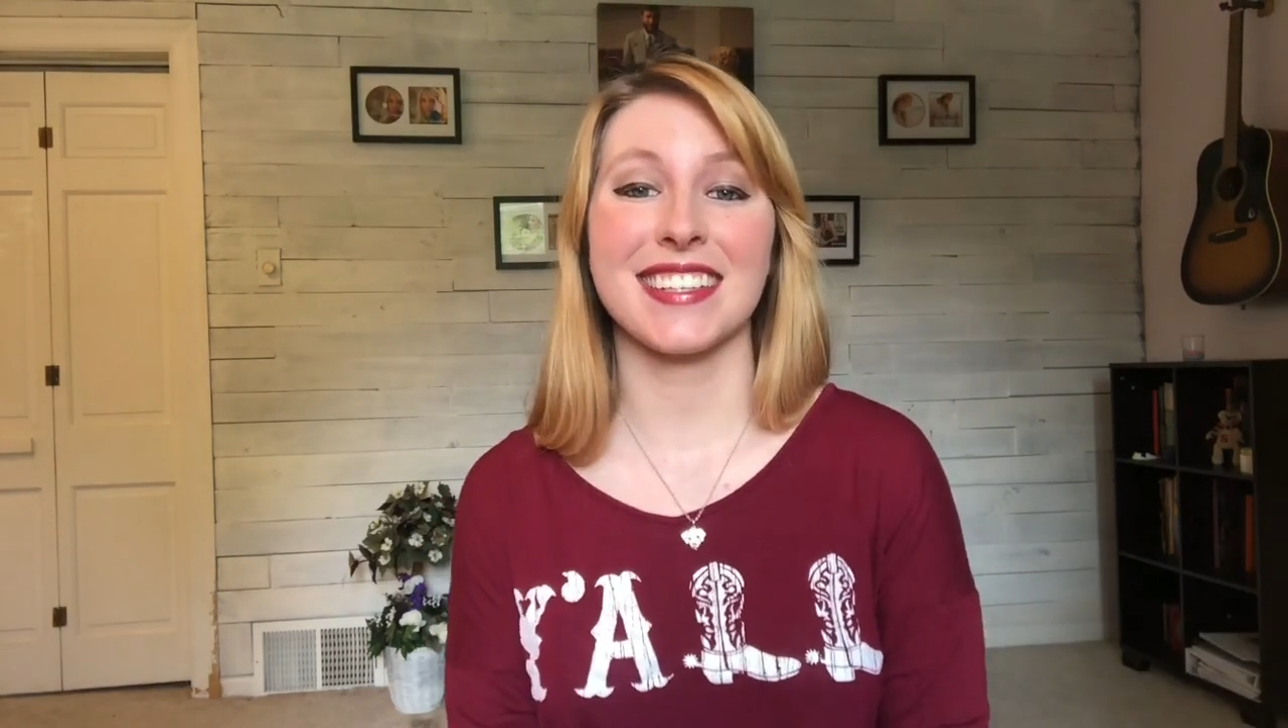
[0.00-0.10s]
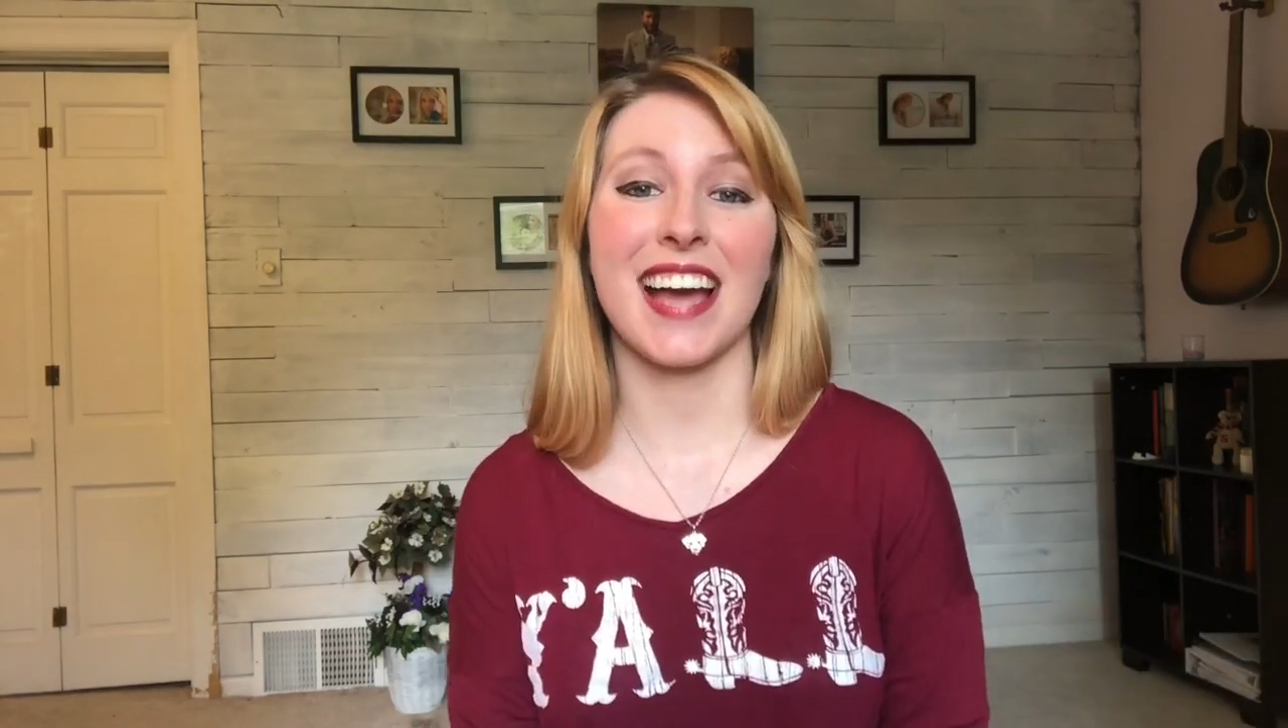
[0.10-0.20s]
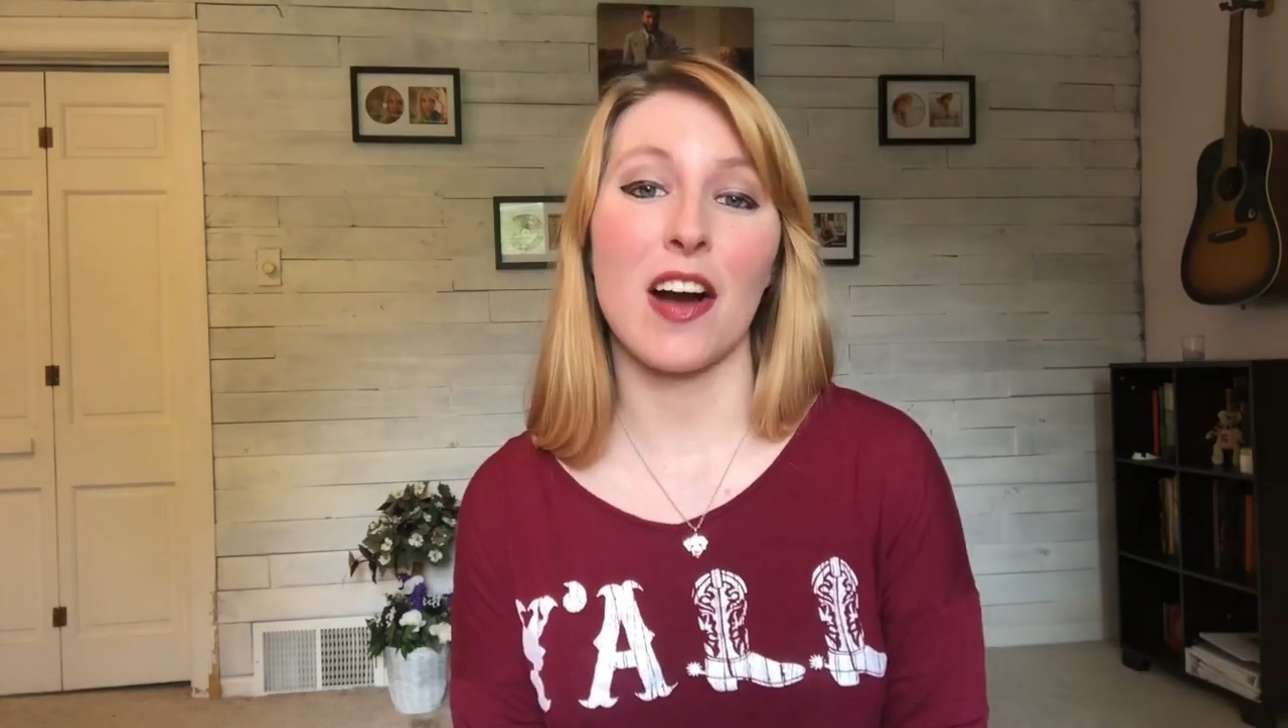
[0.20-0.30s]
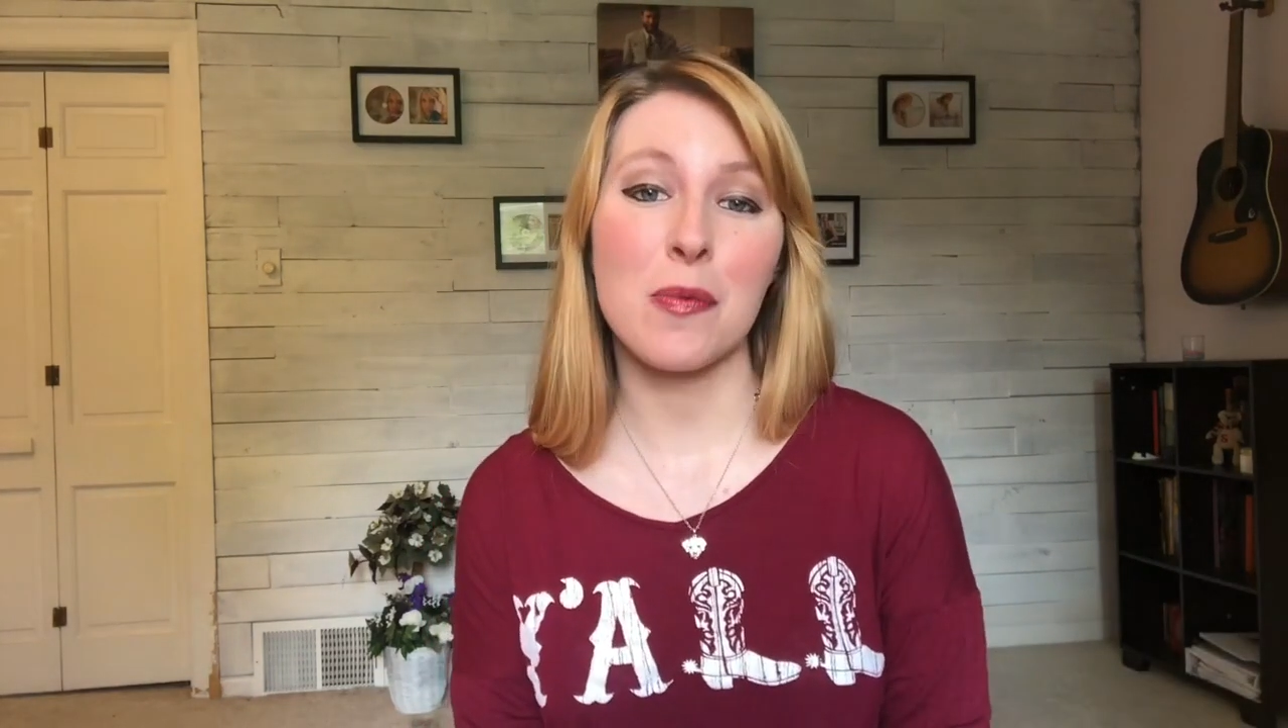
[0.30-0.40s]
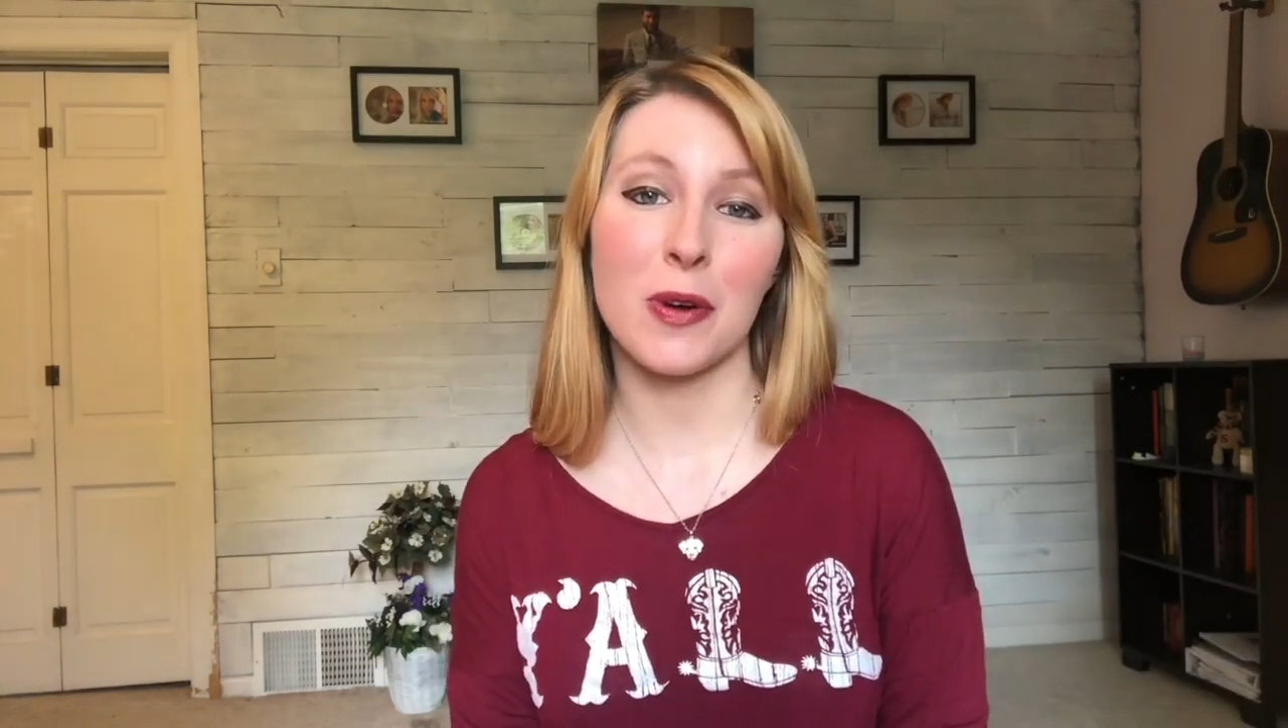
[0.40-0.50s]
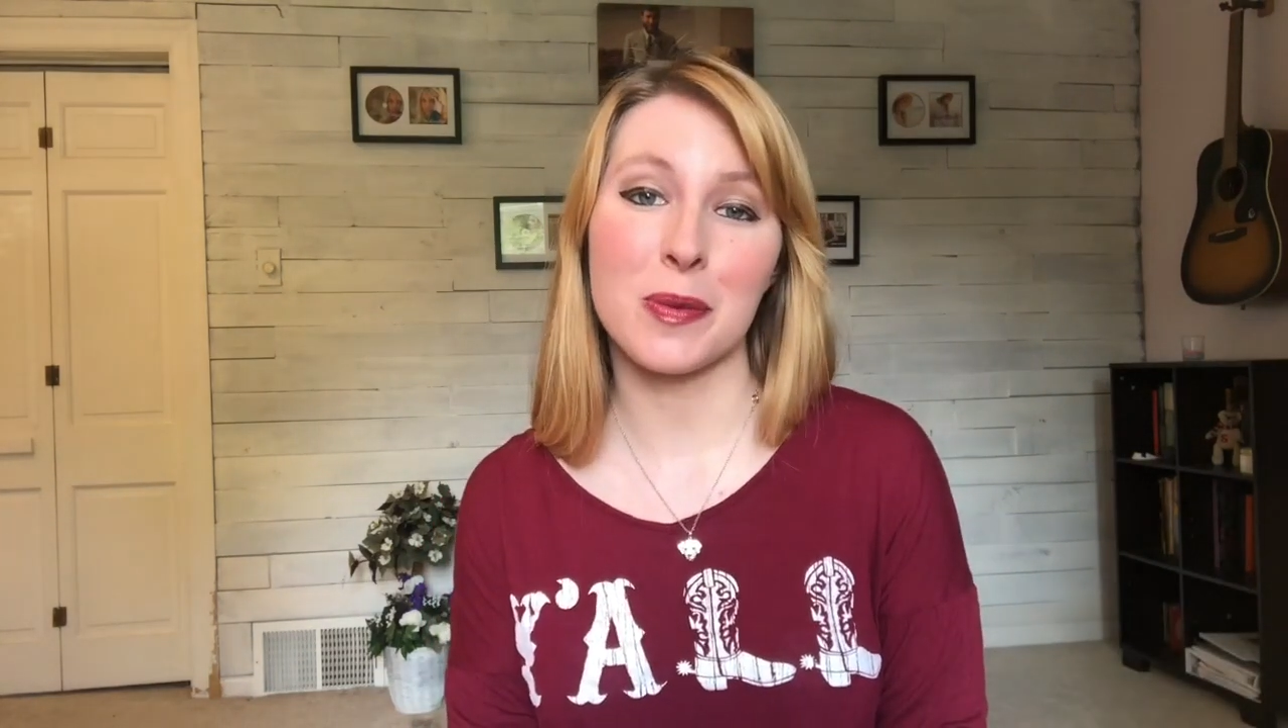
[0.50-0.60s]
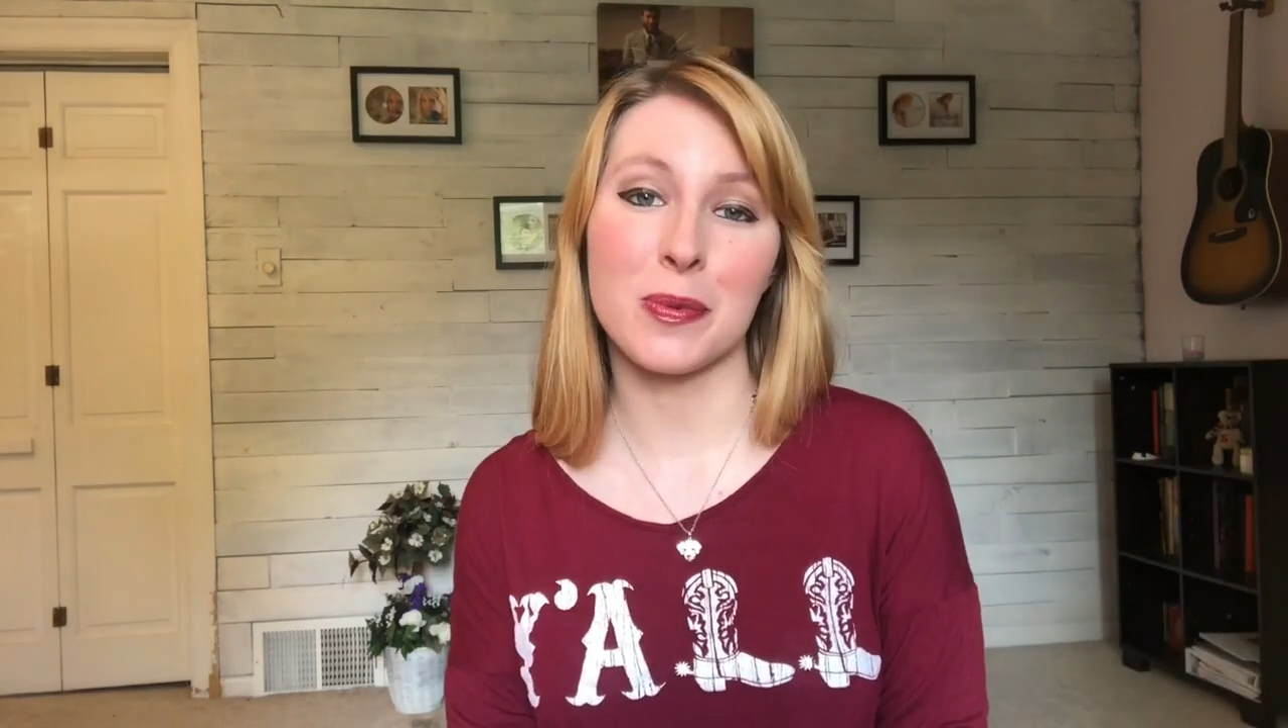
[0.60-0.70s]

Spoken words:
Cowboy